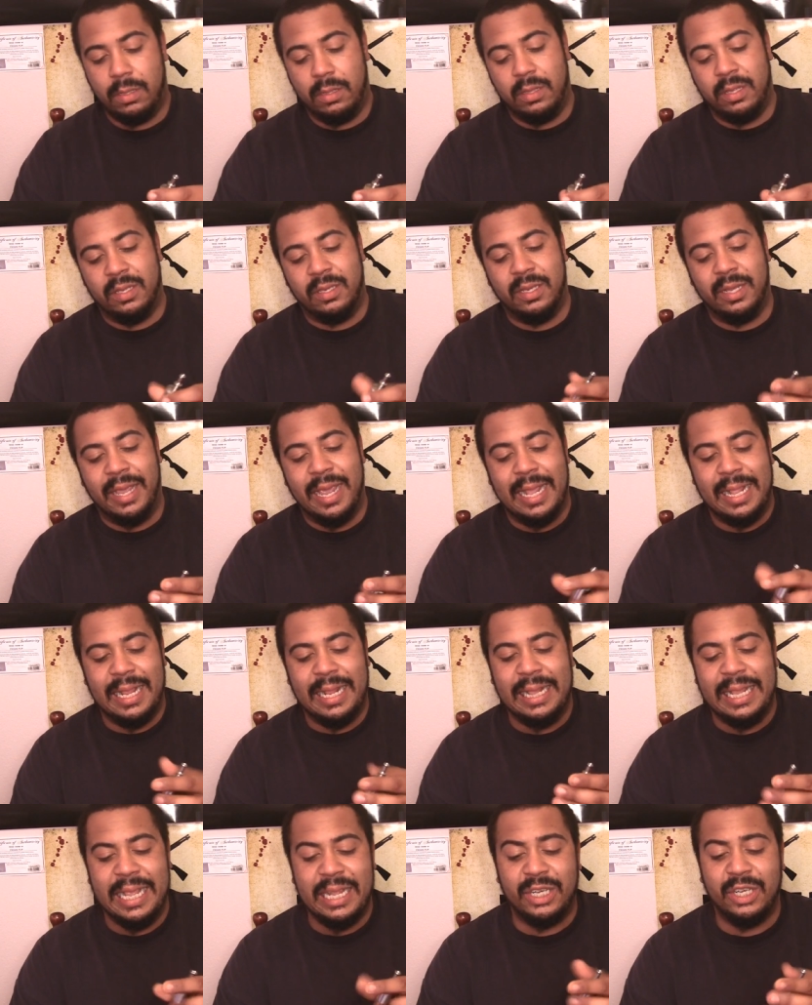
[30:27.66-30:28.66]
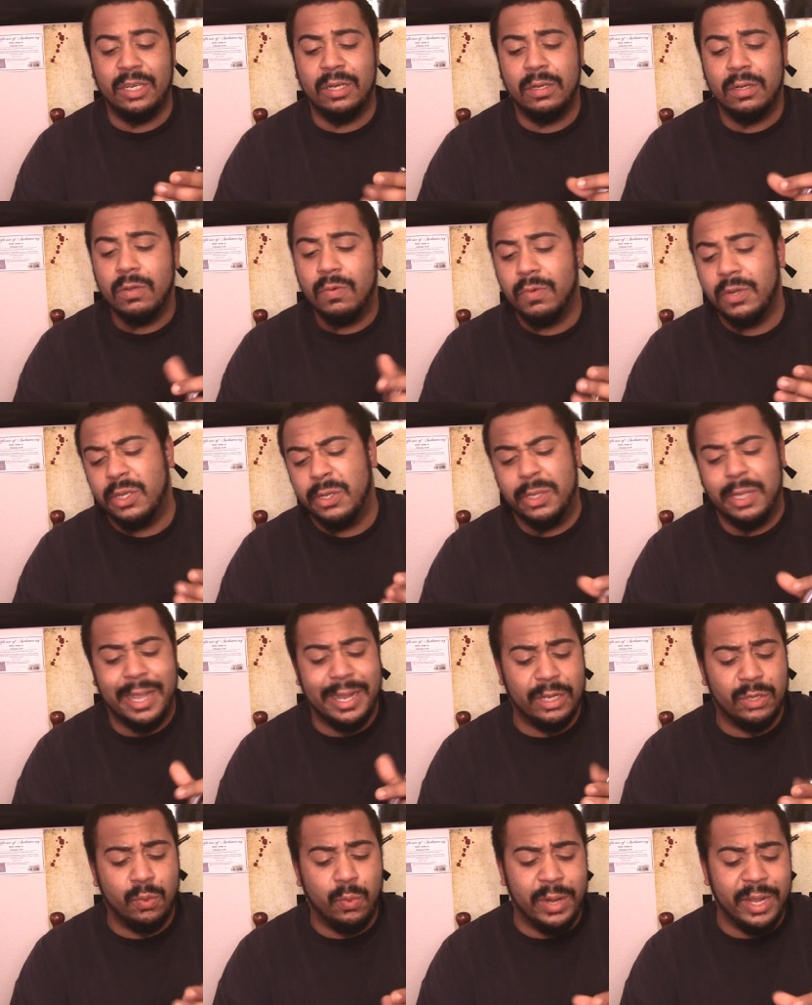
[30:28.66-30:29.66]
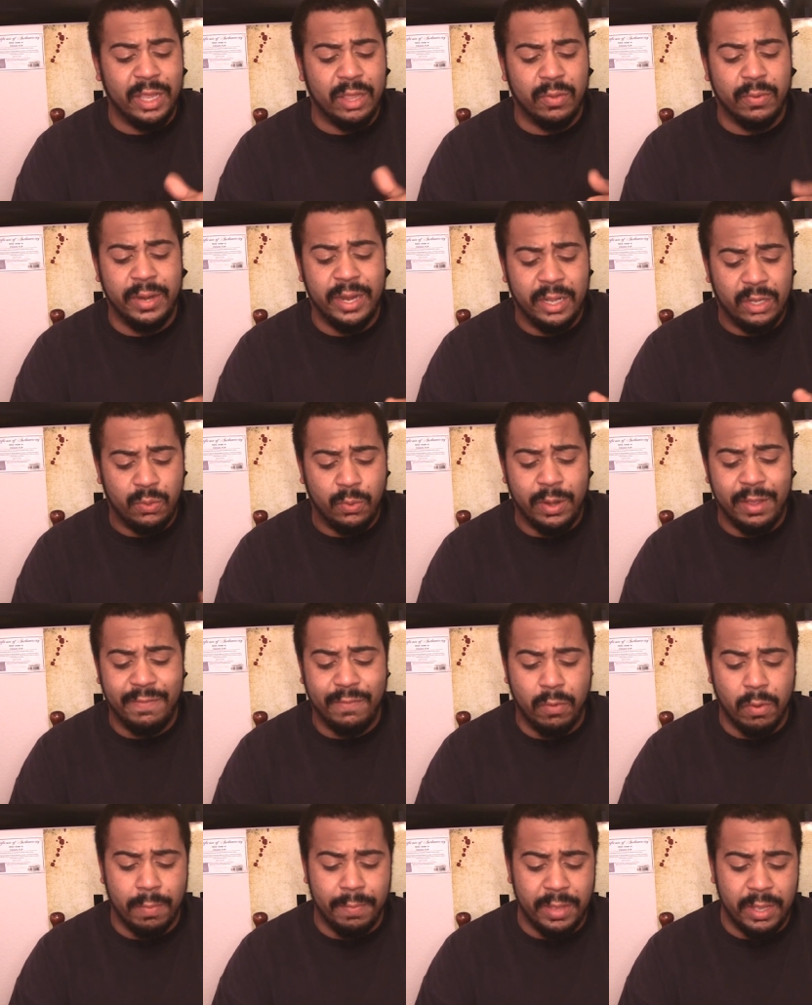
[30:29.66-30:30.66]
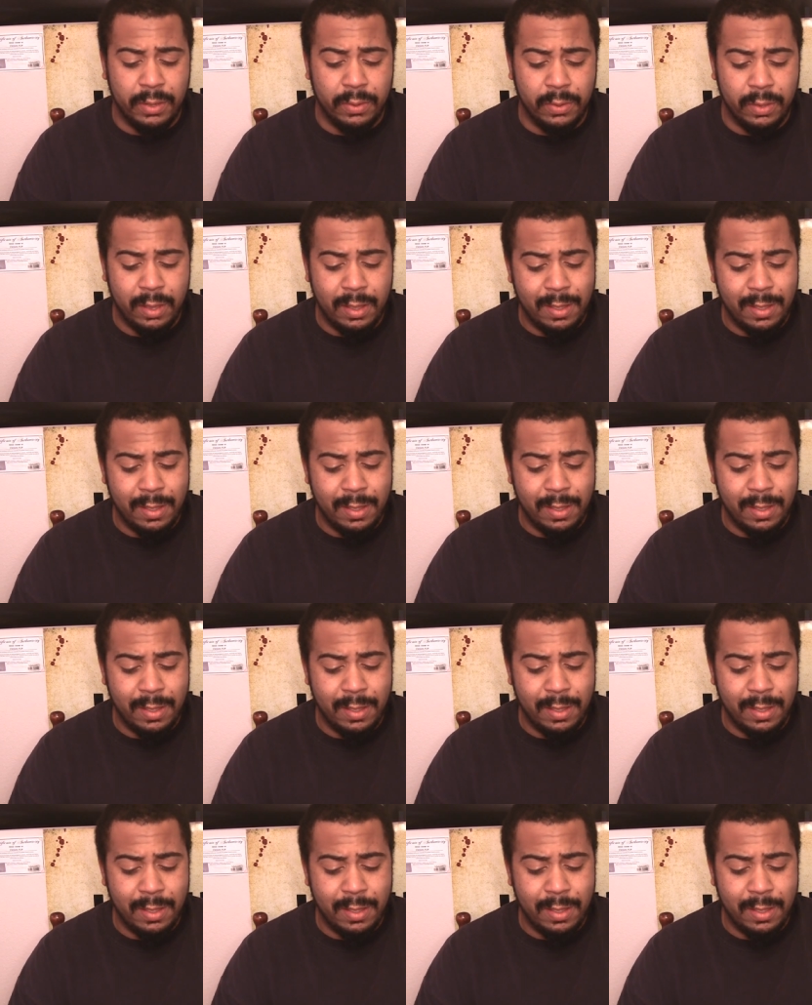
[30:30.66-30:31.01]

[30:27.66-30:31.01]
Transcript: The Sigelei Legend, which is like 23, 24 mil.